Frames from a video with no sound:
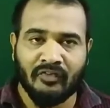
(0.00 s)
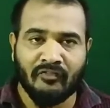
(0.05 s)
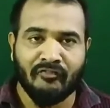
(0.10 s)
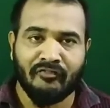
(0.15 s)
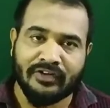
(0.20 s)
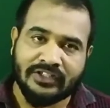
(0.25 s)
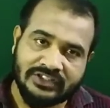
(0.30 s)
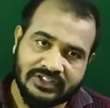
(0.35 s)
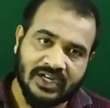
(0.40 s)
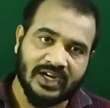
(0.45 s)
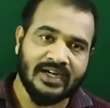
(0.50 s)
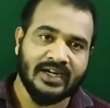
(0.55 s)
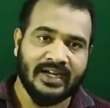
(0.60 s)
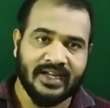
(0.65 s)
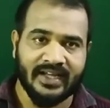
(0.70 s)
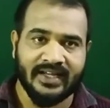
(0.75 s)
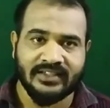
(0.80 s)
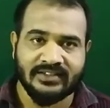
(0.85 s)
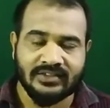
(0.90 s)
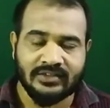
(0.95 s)
which
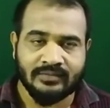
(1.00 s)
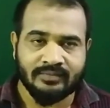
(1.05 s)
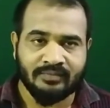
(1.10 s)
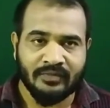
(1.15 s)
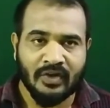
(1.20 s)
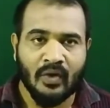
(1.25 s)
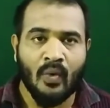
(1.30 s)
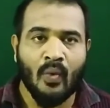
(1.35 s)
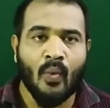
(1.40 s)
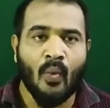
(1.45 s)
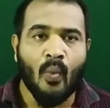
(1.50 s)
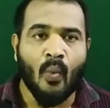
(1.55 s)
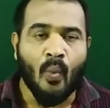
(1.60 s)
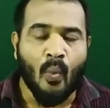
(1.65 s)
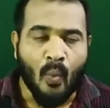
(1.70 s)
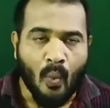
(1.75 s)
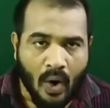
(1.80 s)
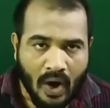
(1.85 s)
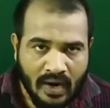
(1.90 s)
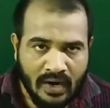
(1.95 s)
contains
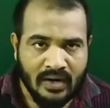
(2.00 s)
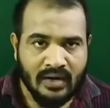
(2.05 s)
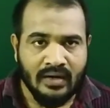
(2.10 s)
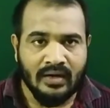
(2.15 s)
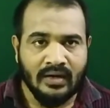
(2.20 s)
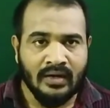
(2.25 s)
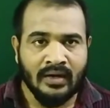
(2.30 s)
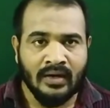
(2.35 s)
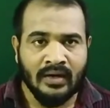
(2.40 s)
one